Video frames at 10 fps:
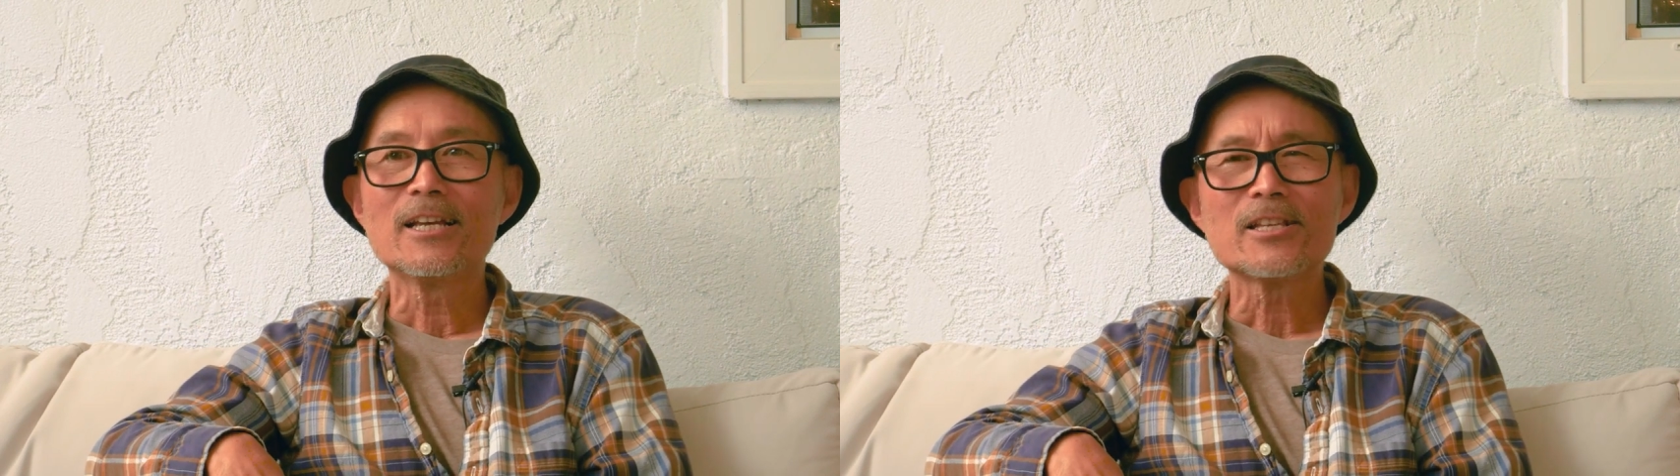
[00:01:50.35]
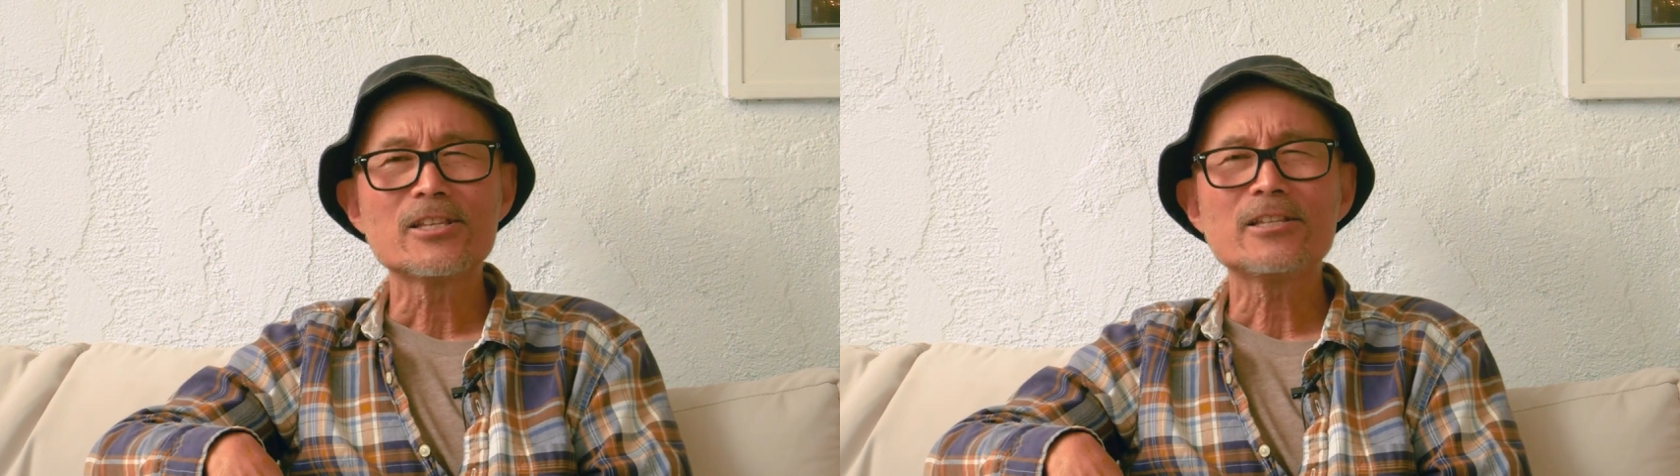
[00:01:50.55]

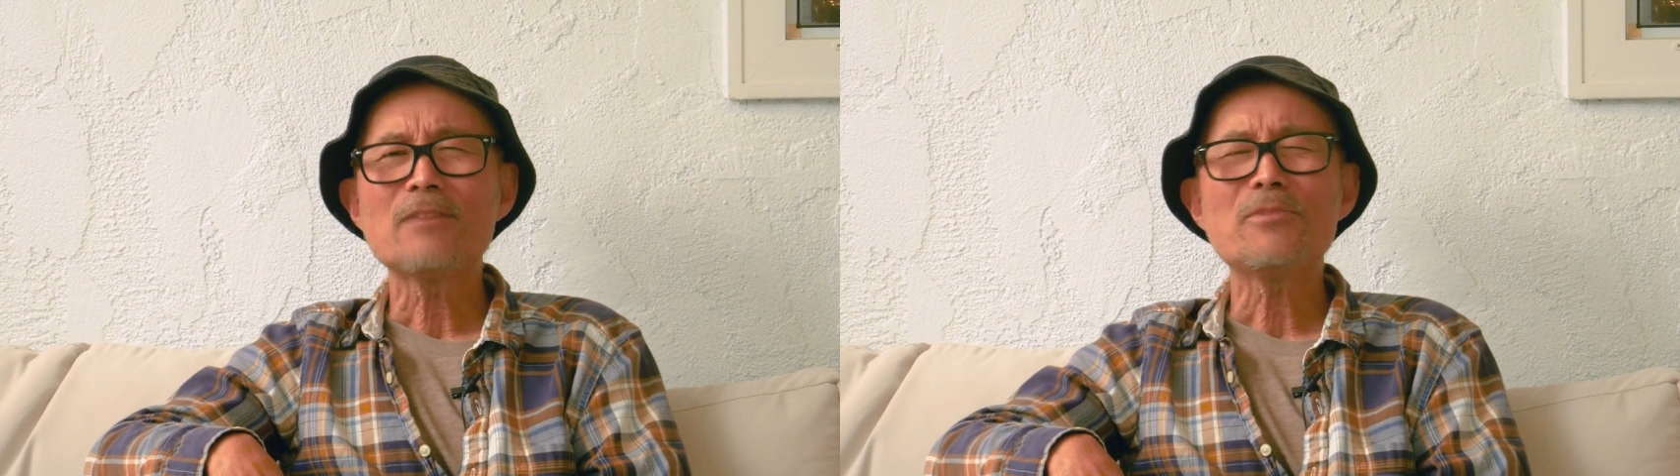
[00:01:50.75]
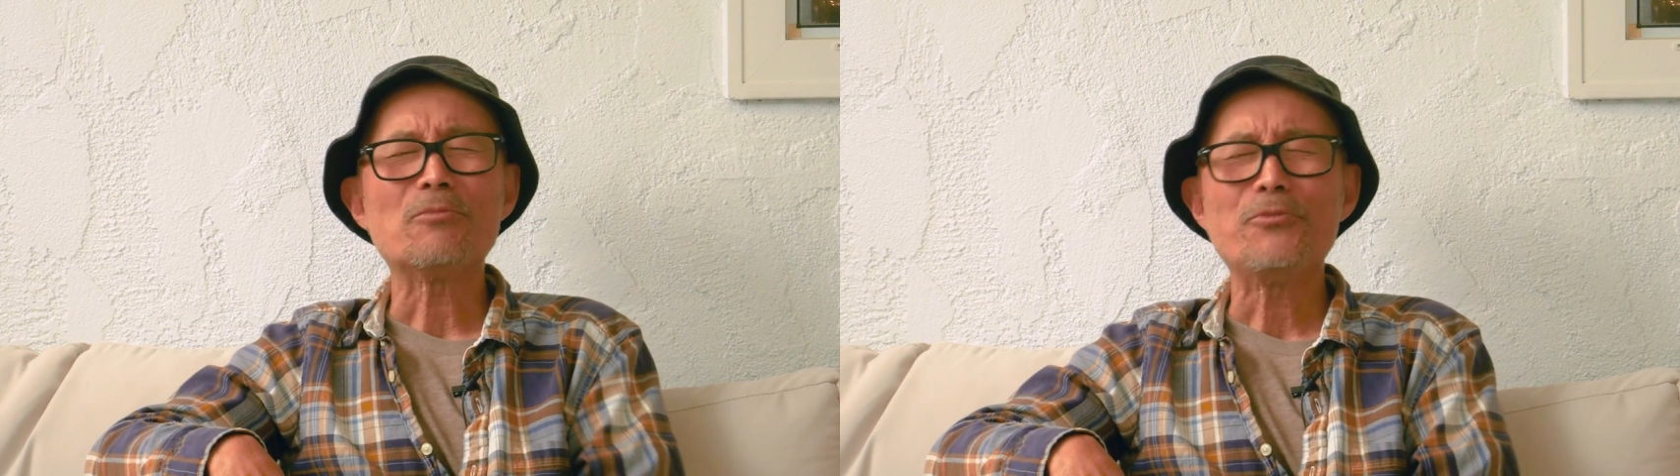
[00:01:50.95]
She
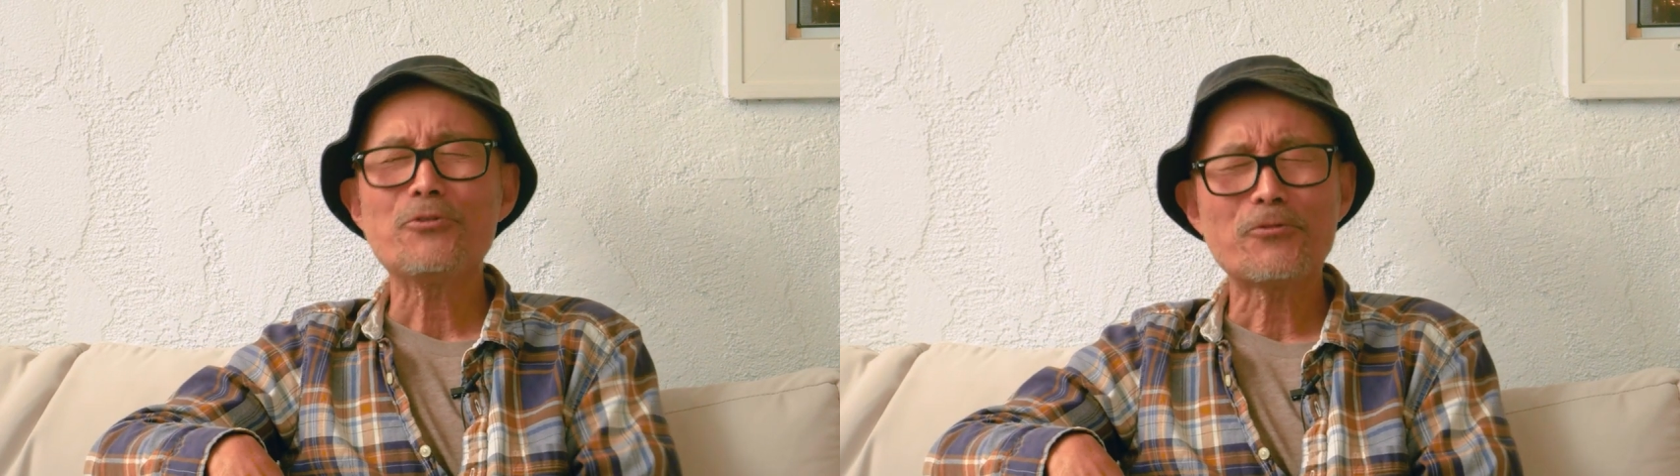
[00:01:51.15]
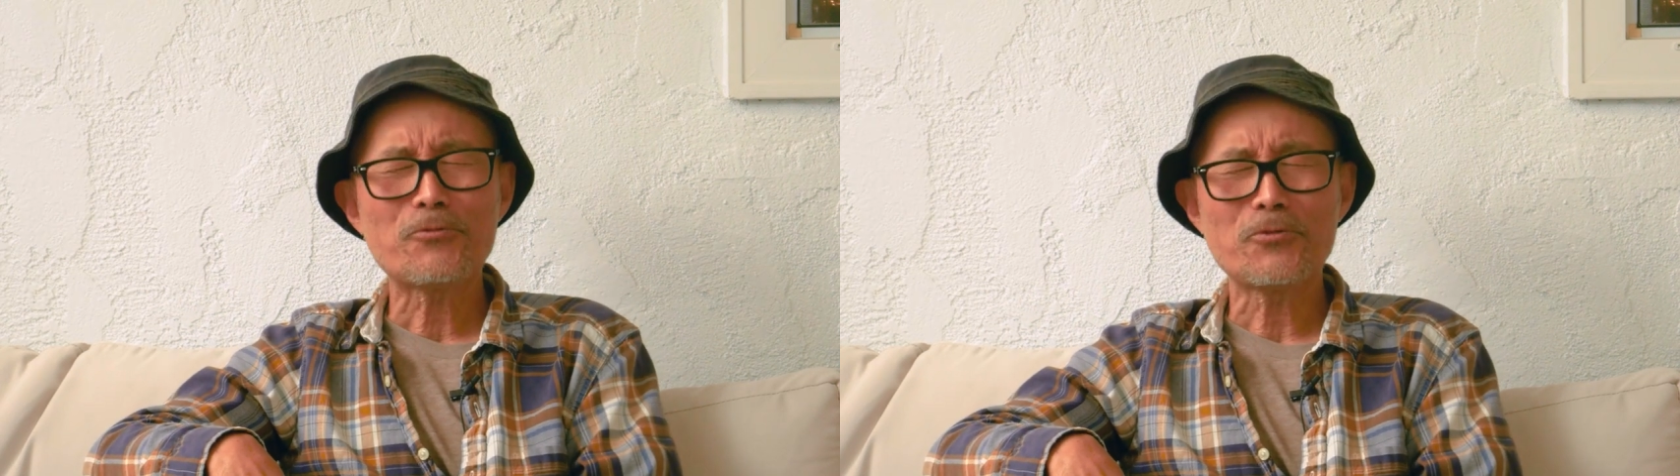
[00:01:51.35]
gave me a
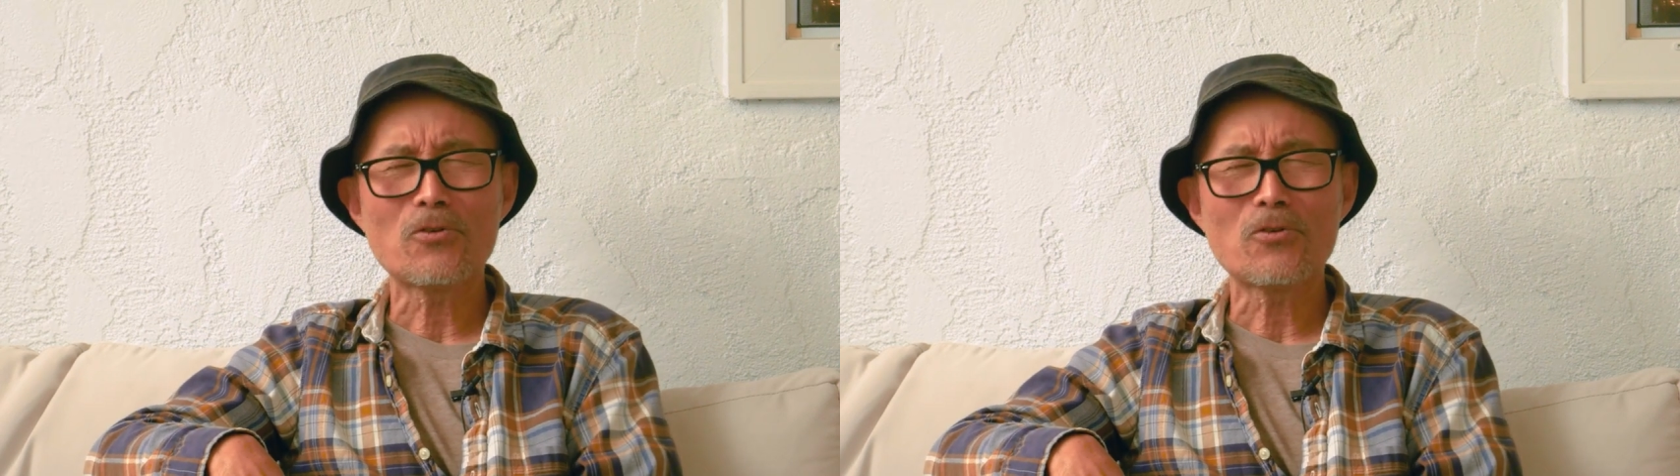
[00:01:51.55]
beautiful